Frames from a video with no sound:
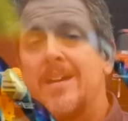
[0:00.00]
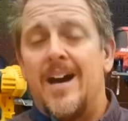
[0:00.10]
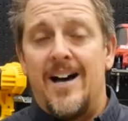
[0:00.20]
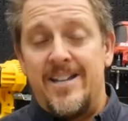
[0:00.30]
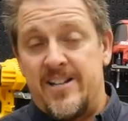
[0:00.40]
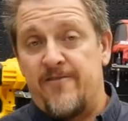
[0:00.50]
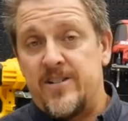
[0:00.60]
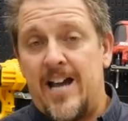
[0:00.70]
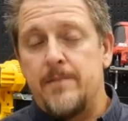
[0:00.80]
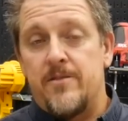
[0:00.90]
uh, different
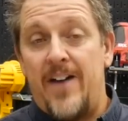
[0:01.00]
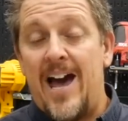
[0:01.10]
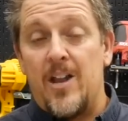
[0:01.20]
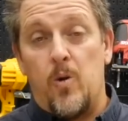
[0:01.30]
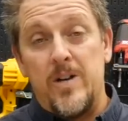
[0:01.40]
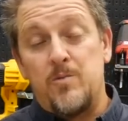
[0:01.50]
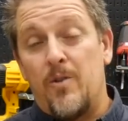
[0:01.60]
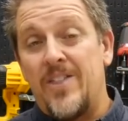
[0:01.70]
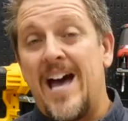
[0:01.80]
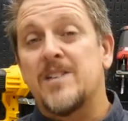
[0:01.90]
types of alloys. Well,
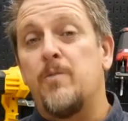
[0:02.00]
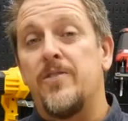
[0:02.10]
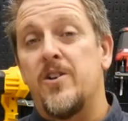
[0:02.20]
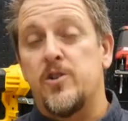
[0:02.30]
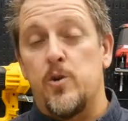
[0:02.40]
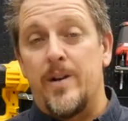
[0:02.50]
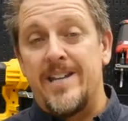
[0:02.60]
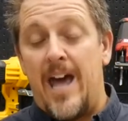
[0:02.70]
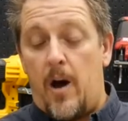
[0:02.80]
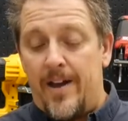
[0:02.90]
that's what they're doing
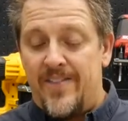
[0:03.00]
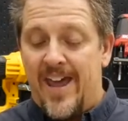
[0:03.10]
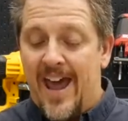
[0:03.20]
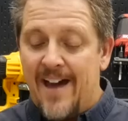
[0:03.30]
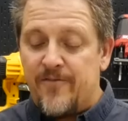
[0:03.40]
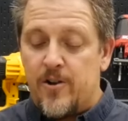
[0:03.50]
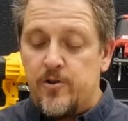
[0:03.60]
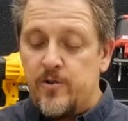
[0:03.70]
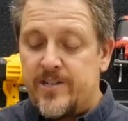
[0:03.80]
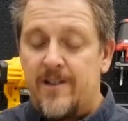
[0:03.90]
now, and they have their
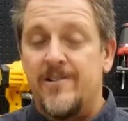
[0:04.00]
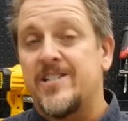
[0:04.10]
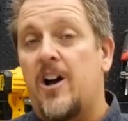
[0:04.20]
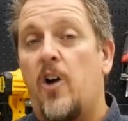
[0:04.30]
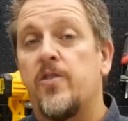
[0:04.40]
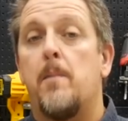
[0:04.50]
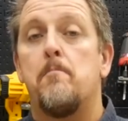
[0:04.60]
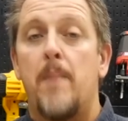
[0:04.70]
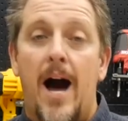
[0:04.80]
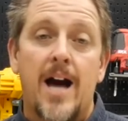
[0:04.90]
new series called the
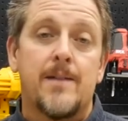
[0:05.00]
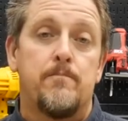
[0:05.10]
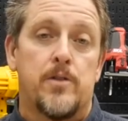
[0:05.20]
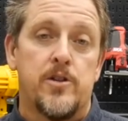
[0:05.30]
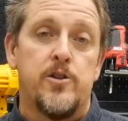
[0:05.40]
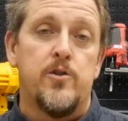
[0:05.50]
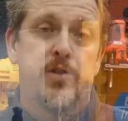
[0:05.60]
Mach Blue